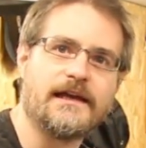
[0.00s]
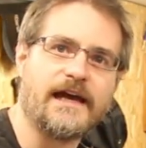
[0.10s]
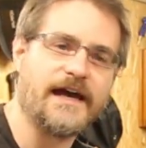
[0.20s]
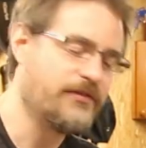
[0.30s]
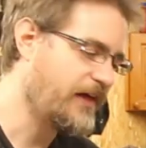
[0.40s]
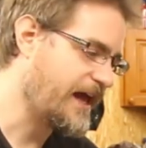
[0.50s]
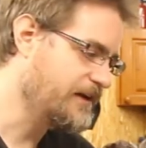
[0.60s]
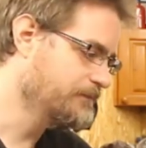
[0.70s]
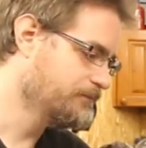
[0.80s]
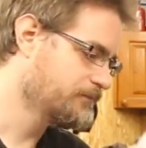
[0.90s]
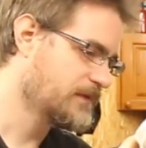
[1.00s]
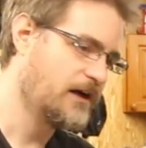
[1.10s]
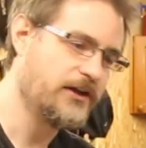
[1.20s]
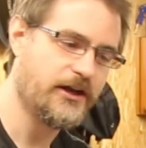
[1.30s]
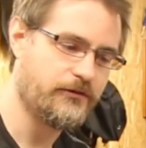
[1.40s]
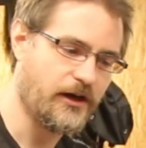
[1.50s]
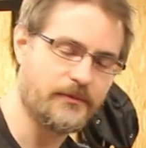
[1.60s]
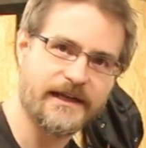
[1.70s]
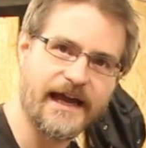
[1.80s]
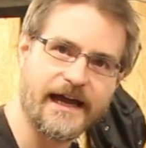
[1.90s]
and then I know that
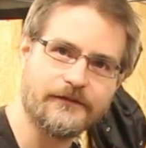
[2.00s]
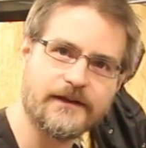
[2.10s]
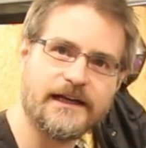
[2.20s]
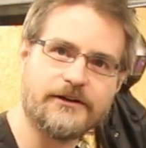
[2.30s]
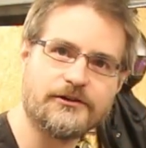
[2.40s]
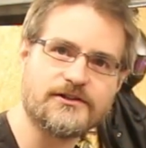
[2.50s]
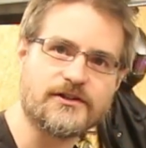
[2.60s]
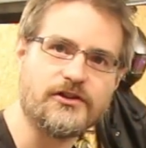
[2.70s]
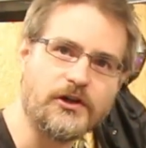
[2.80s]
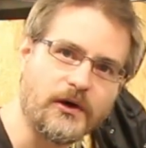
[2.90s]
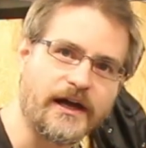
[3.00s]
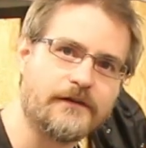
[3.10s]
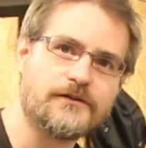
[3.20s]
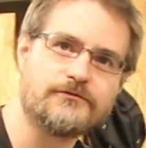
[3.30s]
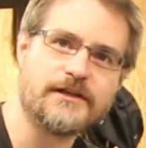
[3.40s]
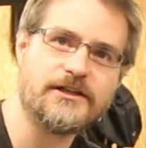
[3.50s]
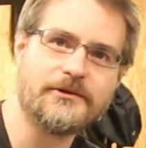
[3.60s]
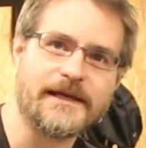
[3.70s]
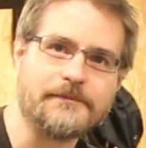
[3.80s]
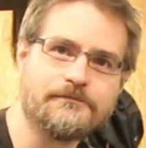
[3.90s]
I'm going to have clearance and not have to
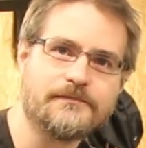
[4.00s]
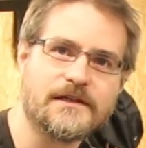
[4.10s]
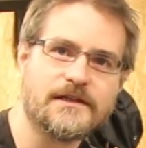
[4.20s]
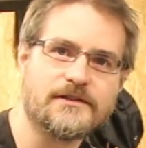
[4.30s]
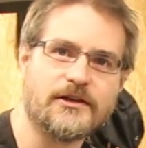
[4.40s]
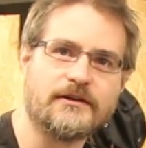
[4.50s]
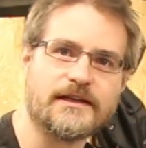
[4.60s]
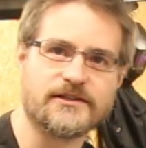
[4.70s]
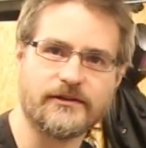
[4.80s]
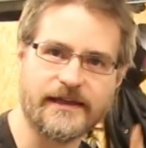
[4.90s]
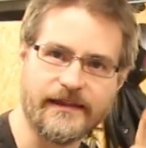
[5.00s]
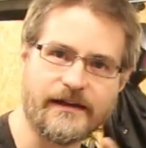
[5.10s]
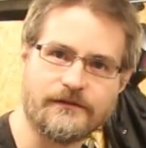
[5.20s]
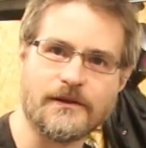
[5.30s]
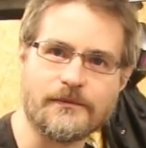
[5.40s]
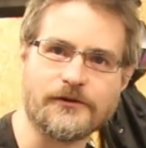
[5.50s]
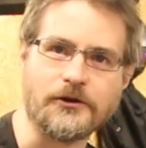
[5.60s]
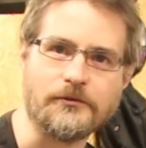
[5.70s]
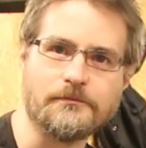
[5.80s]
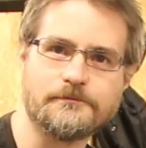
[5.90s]
redo it. So let's go get that flip front.